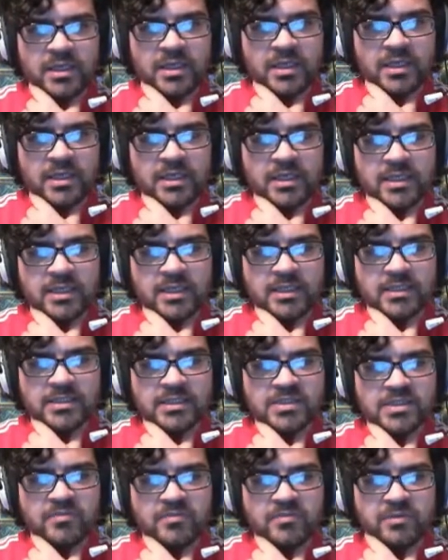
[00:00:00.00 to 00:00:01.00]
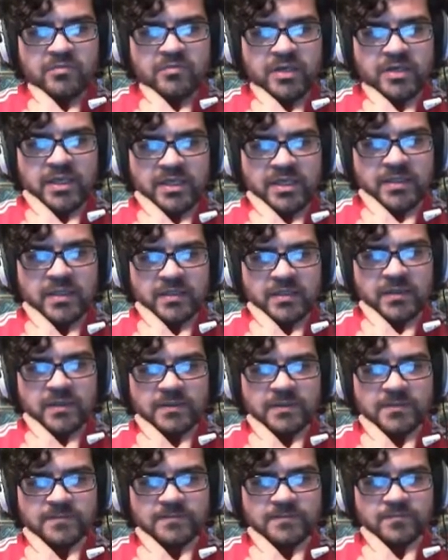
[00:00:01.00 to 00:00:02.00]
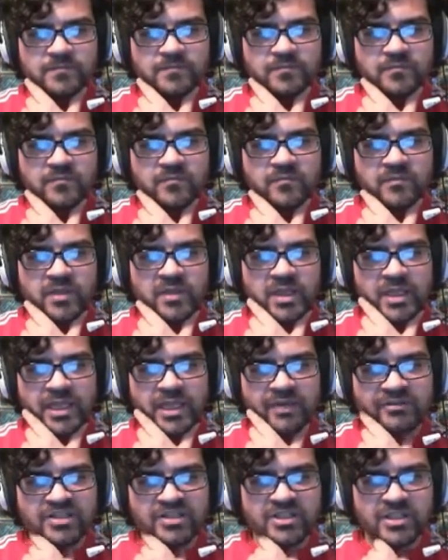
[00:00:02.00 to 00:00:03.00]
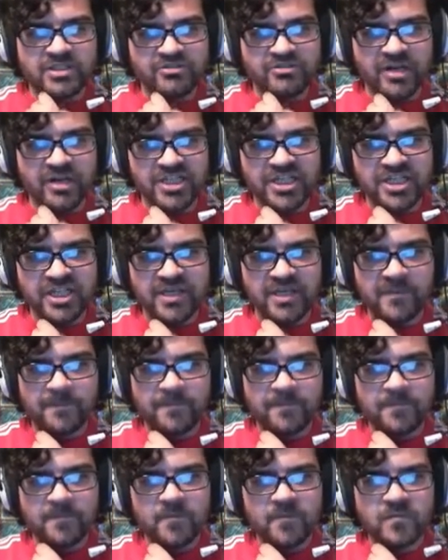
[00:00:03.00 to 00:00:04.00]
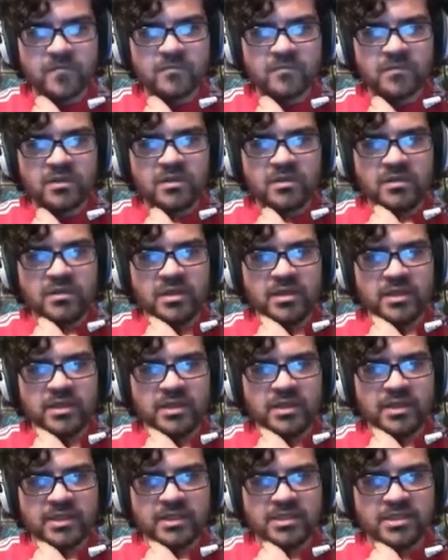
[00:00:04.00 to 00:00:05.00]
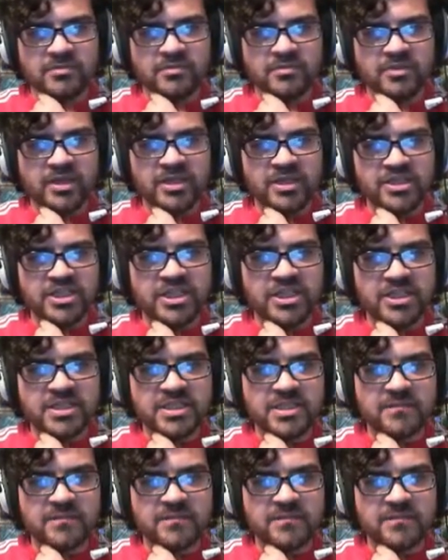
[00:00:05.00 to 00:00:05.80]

And we will get rid of the Drachi, get some more energies.